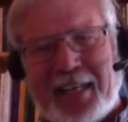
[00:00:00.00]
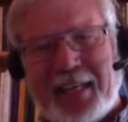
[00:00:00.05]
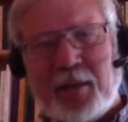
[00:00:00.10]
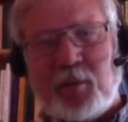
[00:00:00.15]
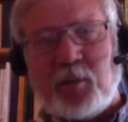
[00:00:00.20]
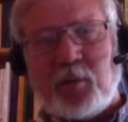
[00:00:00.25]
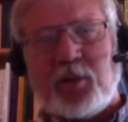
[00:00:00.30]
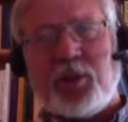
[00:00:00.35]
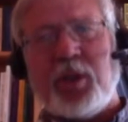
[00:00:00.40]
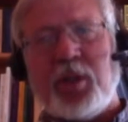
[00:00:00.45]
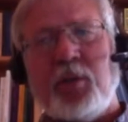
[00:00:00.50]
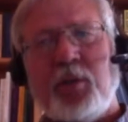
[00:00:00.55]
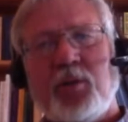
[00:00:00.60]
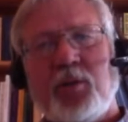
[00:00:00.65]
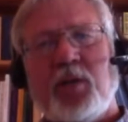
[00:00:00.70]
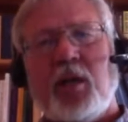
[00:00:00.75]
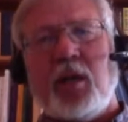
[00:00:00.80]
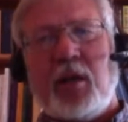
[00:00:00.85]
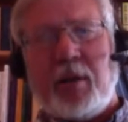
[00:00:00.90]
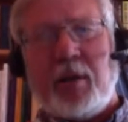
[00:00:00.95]
He was he was
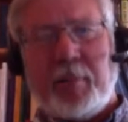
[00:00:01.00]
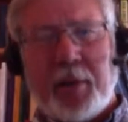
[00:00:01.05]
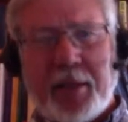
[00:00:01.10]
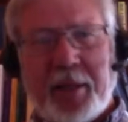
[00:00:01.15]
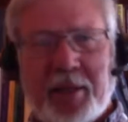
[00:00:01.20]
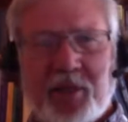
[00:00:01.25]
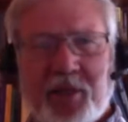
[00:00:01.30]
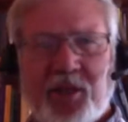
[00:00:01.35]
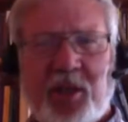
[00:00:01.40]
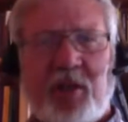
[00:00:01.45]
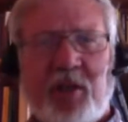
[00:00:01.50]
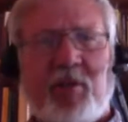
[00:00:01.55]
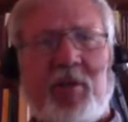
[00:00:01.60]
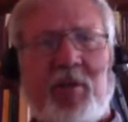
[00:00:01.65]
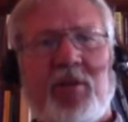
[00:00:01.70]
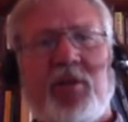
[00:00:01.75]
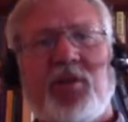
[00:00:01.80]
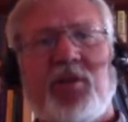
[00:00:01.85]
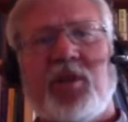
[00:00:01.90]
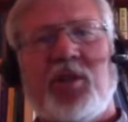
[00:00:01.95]
condemning the
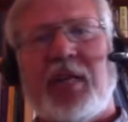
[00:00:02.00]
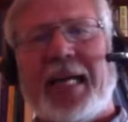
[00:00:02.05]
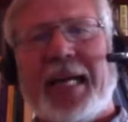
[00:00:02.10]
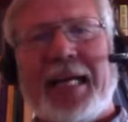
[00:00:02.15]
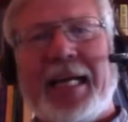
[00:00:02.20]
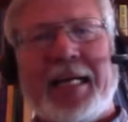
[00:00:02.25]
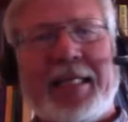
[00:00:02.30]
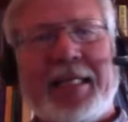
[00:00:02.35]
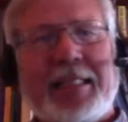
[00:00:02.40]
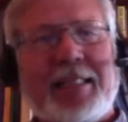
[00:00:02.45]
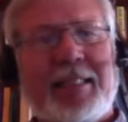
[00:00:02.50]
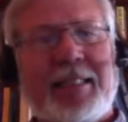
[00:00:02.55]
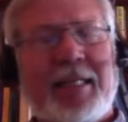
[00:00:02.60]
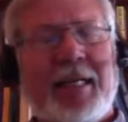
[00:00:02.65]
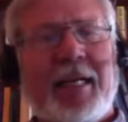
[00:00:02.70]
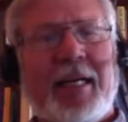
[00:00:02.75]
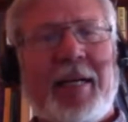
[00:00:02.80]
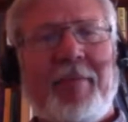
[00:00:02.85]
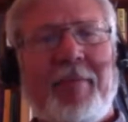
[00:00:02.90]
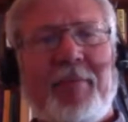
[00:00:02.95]
secret societies.
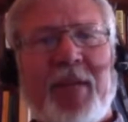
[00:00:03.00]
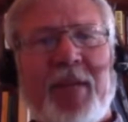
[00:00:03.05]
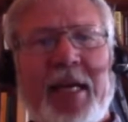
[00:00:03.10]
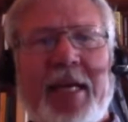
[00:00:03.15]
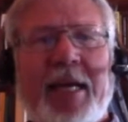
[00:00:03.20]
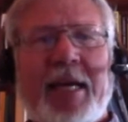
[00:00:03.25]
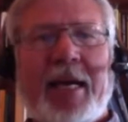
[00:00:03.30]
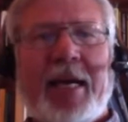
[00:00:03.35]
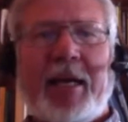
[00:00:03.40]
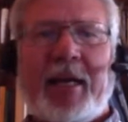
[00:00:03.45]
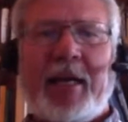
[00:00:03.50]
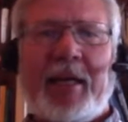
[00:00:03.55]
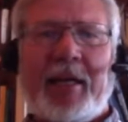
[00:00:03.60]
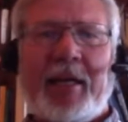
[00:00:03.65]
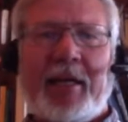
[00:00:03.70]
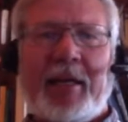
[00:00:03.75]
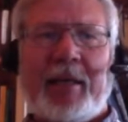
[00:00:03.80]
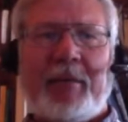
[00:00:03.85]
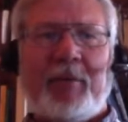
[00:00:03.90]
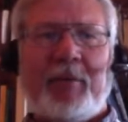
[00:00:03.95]
He
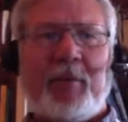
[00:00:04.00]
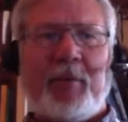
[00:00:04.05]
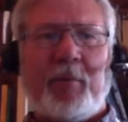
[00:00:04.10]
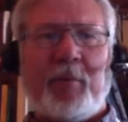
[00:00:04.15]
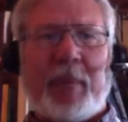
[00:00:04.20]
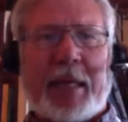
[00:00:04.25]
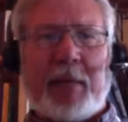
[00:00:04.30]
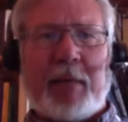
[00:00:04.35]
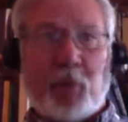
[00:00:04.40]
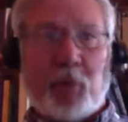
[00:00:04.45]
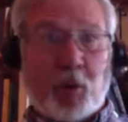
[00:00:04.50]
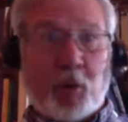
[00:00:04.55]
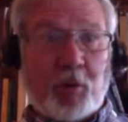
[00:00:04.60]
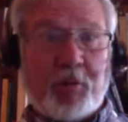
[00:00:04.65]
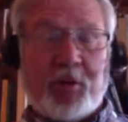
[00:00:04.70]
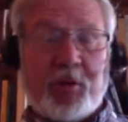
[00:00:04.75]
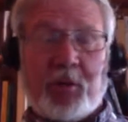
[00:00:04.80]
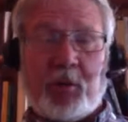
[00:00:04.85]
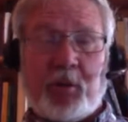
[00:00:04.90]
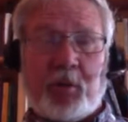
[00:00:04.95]
he had made
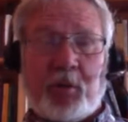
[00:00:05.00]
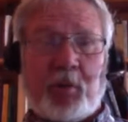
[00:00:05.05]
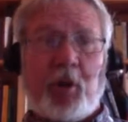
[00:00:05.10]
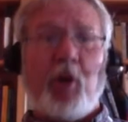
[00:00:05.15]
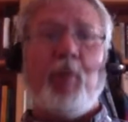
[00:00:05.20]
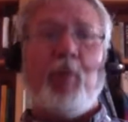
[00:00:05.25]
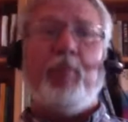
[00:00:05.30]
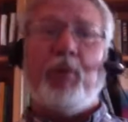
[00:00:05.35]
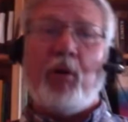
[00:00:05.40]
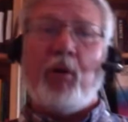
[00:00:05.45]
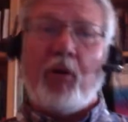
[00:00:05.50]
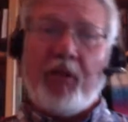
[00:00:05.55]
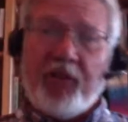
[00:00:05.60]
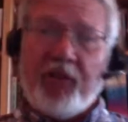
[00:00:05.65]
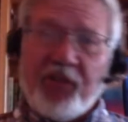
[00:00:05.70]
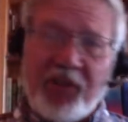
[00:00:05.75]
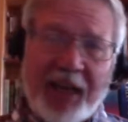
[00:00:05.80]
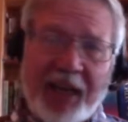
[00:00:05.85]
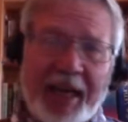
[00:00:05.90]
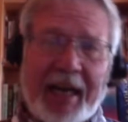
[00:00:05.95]
moves to pull the
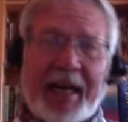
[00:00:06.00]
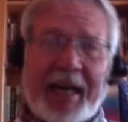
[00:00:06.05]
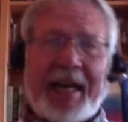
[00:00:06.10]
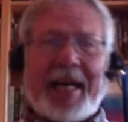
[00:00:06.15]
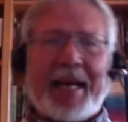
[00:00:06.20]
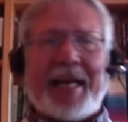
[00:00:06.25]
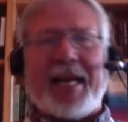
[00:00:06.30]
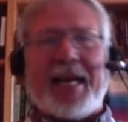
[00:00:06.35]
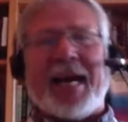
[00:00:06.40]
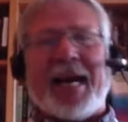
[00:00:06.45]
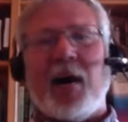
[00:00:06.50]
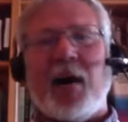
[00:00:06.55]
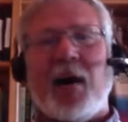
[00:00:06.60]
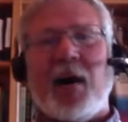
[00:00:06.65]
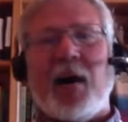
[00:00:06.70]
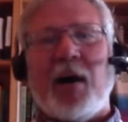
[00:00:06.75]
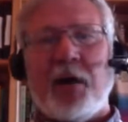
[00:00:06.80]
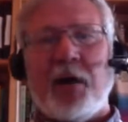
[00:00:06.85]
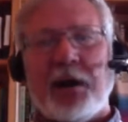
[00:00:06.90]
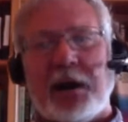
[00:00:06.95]
CIA
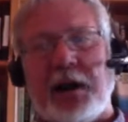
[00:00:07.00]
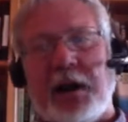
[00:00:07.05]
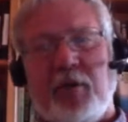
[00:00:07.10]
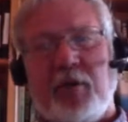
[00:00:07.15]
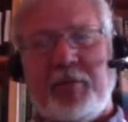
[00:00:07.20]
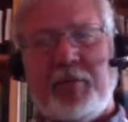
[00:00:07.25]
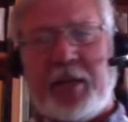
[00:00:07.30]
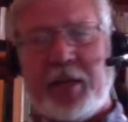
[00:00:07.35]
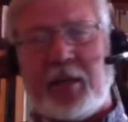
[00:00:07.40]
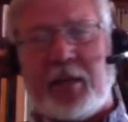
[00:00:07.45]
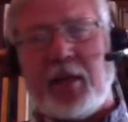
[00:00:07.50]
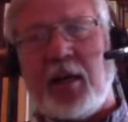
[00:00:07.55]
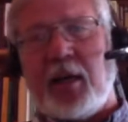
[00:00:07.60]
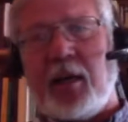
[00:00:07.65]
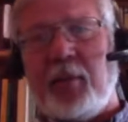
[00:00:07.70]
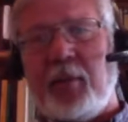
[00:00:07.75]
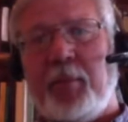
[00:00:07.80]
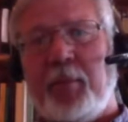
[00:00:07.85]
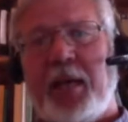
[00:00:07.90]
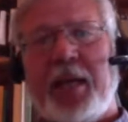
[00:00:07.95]
out of
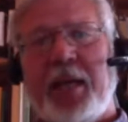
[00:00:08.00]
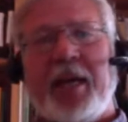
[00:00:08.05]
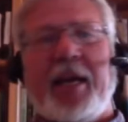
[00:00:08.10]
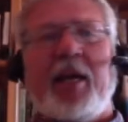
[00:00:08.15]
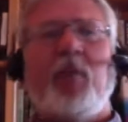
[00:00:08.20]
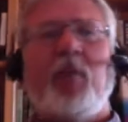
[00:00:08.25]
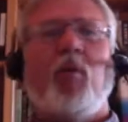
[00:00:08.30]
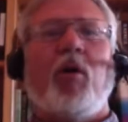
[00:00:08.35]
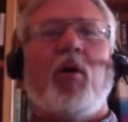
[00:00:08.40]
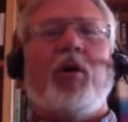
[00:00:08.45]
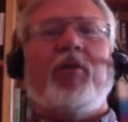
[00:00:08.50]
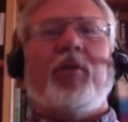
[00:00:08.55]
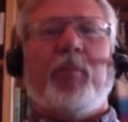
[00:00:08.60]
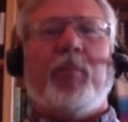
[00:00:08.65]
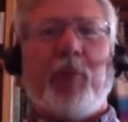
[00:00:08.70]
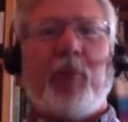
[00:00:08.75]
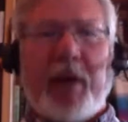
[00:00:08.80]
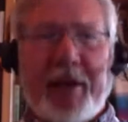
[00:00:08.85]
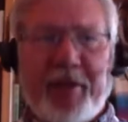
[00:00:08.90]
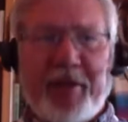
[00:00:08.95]
Vietnam. Yeah. He wanted to
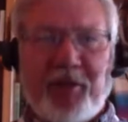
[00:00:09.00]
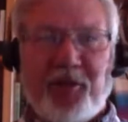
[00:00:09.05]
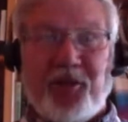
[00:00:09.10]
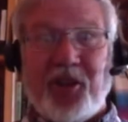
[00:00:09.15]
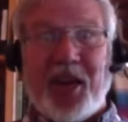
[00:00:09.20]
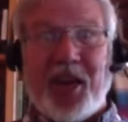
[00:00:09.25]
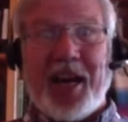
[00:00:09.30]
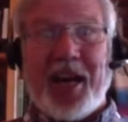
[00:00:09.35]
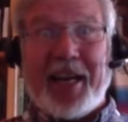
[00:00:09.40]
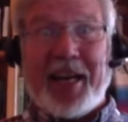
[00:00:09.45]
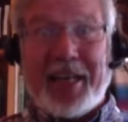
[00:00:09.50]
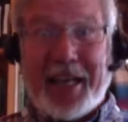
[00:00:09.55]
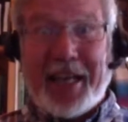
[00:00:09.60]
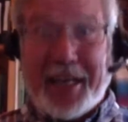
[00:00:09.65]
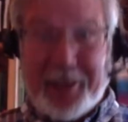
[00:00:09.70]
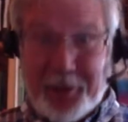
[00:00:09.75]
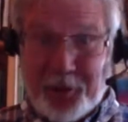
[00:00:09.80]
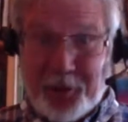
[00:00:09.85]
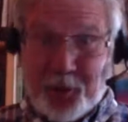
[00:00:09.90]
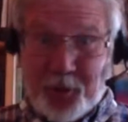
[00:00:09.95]
break the
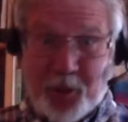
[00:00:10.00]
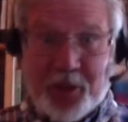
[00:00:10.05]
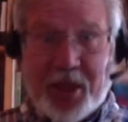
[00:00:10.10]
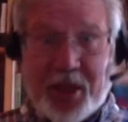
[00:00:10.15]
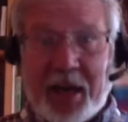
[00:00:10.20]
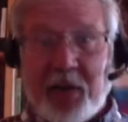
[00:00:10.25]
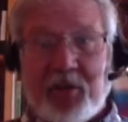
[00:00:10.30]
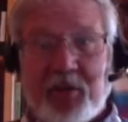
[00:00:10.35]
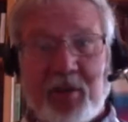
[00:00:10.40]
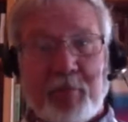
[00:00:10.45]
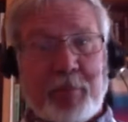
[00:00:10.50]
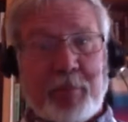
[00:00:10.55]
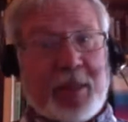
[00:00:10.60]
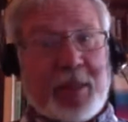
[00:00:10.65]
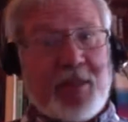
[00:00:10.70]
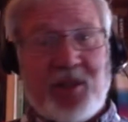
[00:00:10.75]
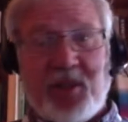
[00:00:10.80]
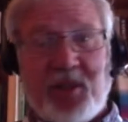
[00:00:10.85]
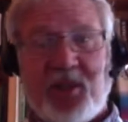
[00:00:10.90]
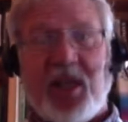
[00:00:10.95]
CIA into a thousand
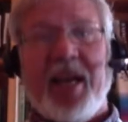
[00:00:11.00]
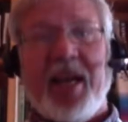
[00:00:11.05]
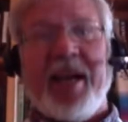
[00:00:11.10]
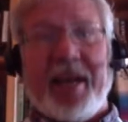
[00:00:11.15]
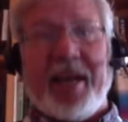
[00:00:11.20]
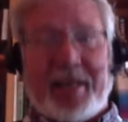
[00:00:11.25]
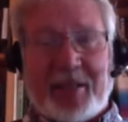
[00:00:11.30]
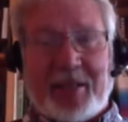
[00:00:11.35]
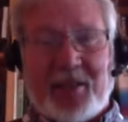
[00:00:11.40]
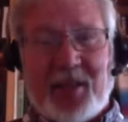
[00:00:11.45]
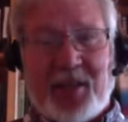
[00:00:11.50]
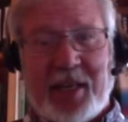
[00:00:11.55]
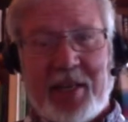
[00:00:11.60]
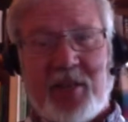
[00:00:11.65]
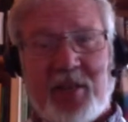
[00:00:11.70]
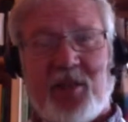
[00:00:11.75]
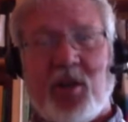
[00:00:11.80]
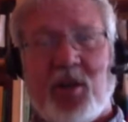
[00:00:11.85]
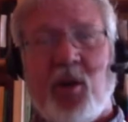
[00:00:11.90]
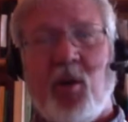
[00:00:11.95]
pieces and said
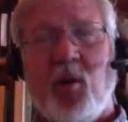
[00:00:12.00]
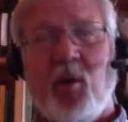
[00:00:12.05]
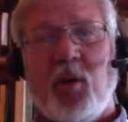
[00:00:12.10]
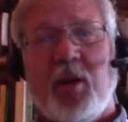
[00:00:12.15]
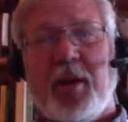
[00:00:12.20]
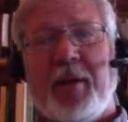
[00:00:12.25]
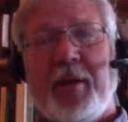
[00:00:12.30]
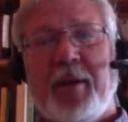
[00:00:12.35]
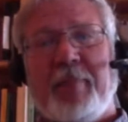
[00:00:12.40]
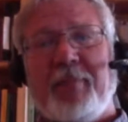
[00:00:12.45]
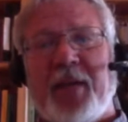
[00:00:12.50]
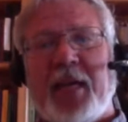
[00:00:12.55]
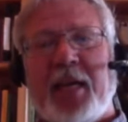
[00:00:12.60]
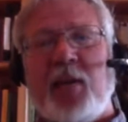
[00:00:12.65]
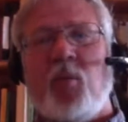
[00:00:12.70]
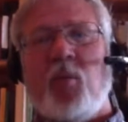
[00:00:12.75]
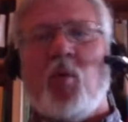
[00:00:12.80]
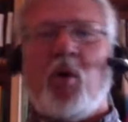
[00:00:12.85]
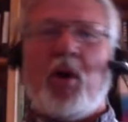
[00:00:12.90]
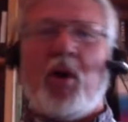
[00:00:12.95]
so.
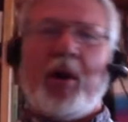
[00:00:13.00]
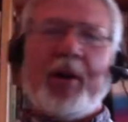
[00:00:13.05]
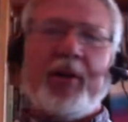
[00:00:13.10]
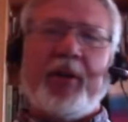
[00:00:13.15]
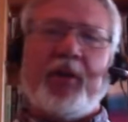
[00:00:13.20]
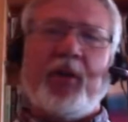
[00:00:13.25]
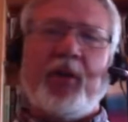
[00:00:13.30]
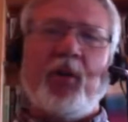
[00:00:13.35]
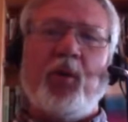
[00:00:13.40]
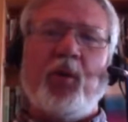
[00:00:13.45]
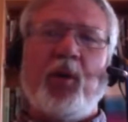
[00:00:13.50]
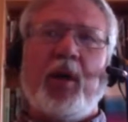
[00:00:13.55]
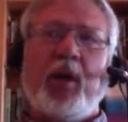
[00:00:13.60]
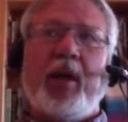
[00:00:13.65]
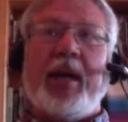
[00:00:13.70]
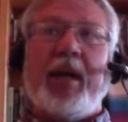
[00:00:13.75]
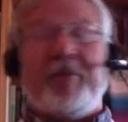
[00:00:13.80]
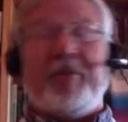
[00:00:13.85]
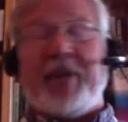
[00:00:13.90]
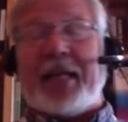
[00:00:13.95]
He wanted to,
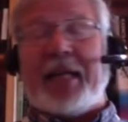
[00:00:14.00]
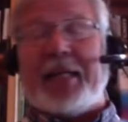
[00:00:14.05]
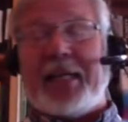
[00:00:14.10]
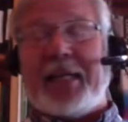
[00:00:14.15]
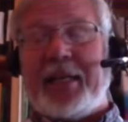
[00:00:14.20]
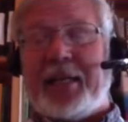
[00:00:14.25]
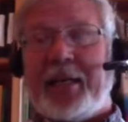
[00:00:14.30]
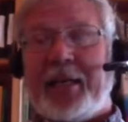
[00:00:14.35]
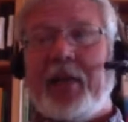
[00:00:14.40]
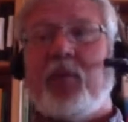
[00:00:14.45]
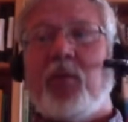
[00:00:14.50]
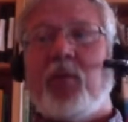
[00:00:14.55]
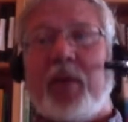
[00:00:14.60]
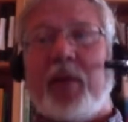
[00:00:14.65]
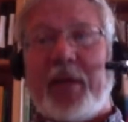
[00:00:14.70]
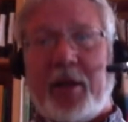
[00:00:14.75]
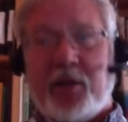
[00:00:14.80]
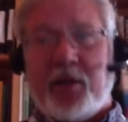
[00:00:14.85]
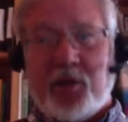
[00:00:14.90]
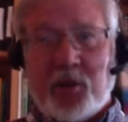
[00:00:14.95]
in fact, he did
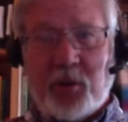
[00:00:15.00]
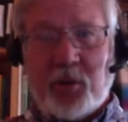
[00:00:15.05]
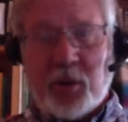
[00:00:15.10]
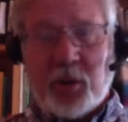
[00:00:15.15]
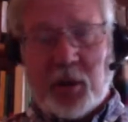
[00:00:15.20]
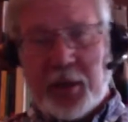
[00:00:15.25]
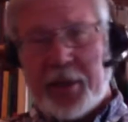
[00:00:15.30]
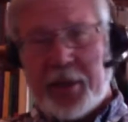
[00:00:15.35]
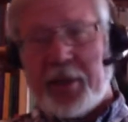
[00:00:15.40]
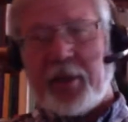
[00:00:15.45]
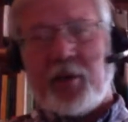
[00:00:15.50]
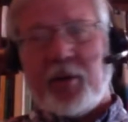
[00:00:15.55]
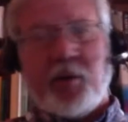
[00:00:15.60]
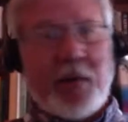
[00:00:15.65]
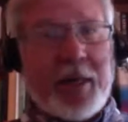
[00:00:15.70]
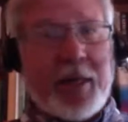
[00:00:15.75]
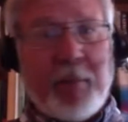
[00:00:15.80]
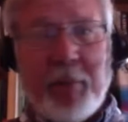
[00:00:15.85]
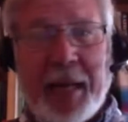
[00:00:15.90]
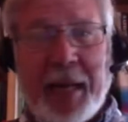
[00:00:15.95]
reissue the Lincoln
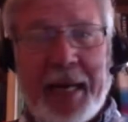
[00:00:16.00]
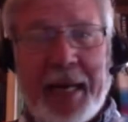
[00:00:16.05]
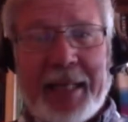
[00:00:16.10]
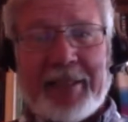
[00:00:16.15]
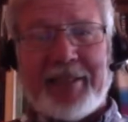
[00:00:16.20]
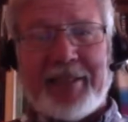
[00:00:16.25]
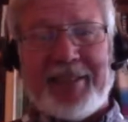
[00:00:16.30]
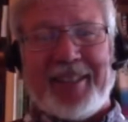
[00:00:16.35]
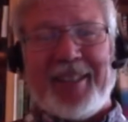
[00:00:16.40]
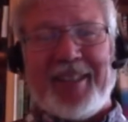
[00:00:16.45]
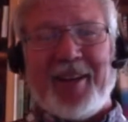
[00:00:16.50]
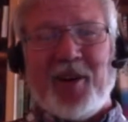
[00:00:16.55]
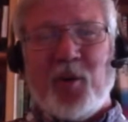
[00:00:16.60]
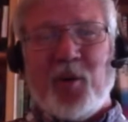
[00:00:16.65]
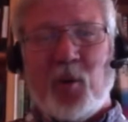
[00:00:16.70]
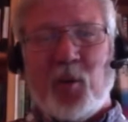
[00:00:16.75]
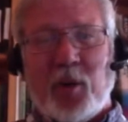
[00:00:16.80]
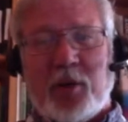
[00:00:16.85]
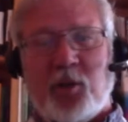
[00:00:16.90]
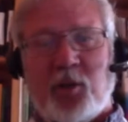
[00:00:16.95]
Greenbacks,
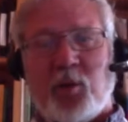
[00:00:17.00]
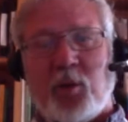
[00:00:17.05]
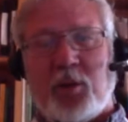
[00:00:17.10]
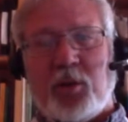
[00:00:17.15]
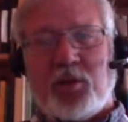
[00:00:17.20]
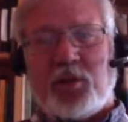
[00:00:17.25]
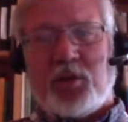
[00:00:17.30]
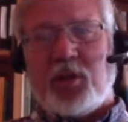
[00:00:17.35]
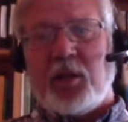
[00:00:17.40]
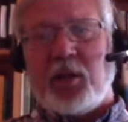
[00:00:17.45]
which was right.